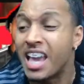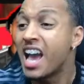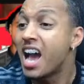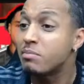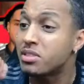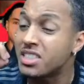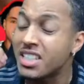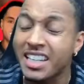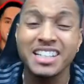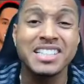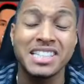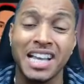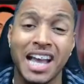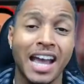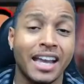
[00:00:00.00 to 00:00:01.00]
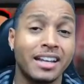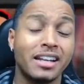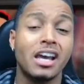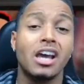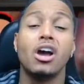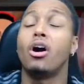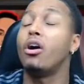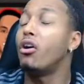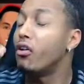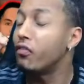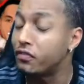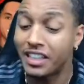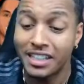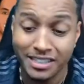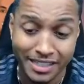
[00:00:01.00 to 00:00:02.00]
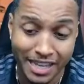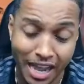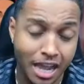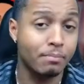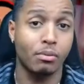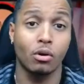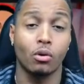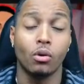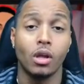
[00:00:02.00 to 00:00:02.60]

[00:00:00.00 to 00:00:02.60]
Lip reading: I'm sick and tired of this guy, bro.